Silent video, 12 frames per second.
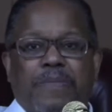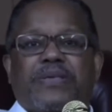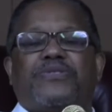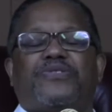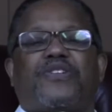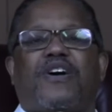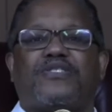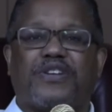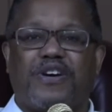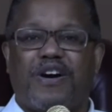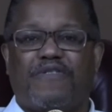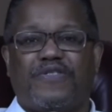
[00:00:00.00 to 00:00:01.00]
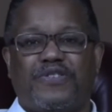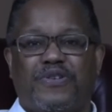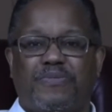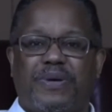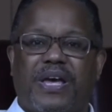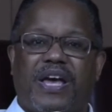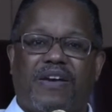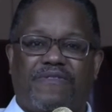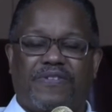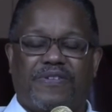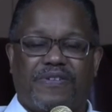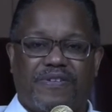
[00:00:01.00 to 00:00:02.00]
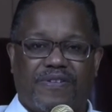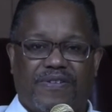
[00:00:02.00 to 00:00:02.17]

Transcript: myth starts to govern your behavior